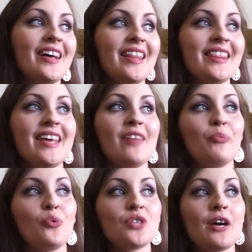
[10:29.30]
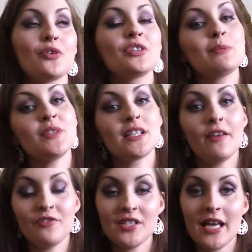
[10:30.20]
they've brought out Christmas
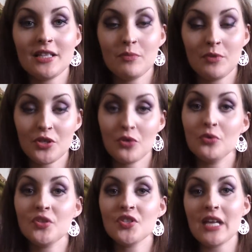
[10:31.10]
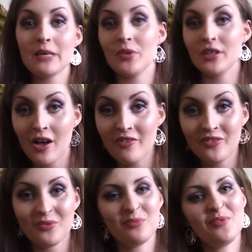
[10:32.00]
gift sets, which are called Scent with Love,
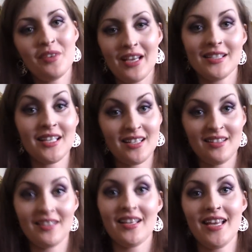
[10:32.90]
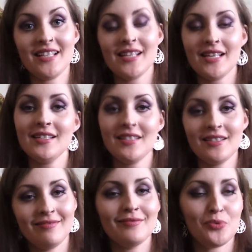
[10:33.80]
as in a scent.
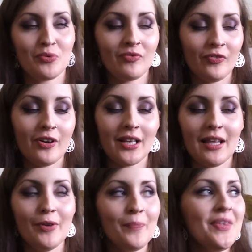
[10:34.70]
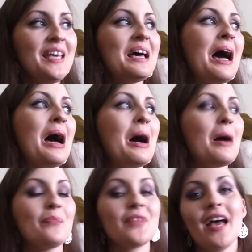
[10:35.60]
Very clever.
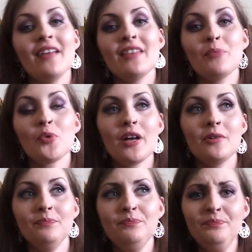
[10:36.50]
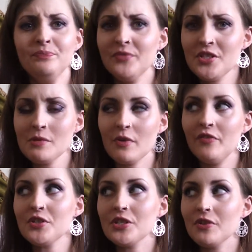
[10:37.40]
And they brought out, excuse me, my
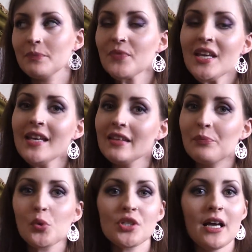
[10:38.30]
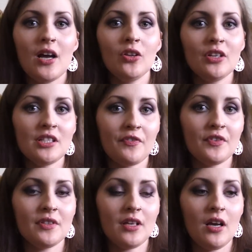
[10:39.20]
voice is going. They brought out a lot of different